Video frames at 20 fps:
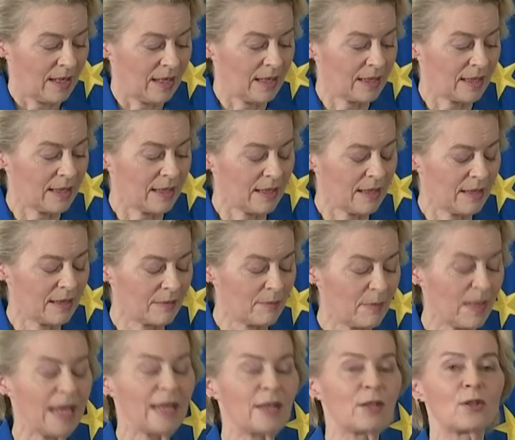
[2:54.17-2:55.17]
It is
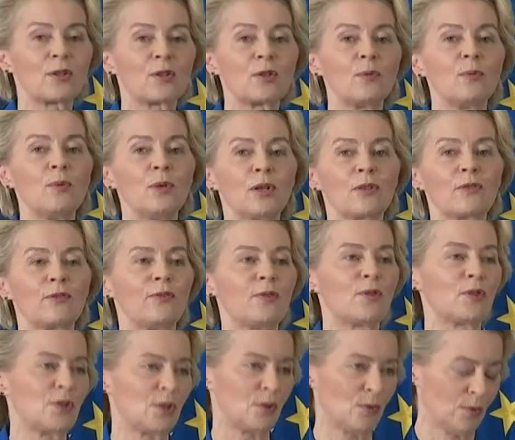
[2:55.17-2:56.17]
made to work
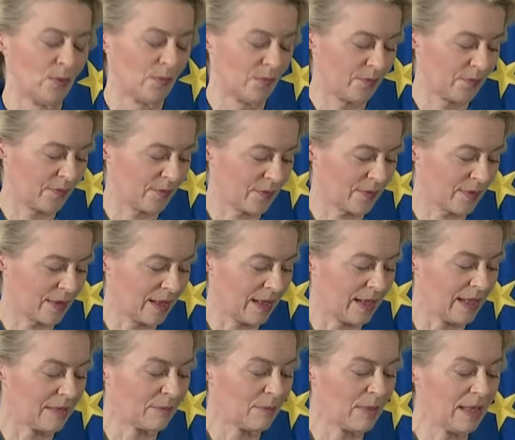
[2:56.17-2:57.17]
for you.
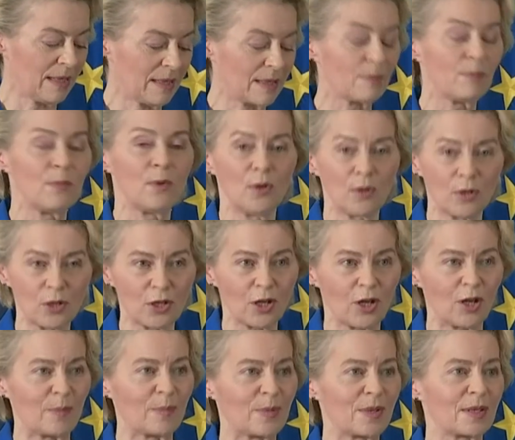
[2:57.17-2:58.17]
It means more
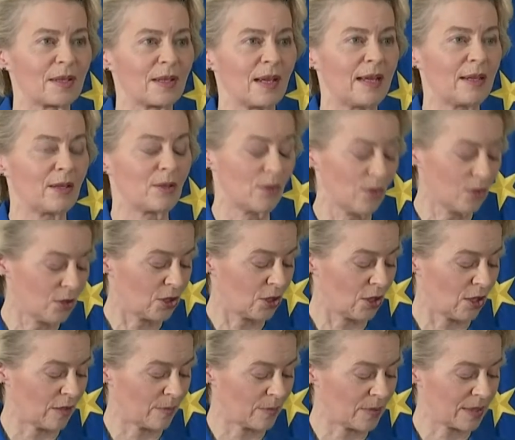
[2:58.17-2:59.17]
jobs and good
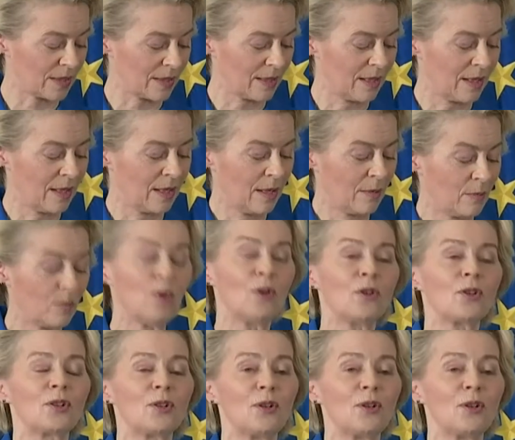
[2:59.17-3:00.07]
jobs, more